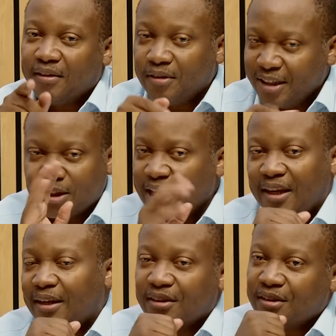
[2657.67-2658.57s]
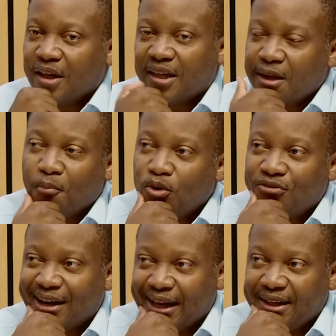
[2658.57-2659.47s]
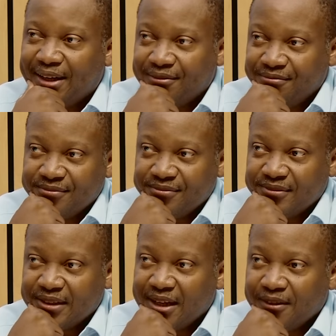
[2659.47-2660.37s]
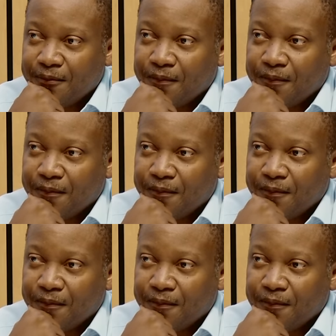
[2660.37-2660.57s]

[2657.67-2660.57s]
let's take an example of rail, right?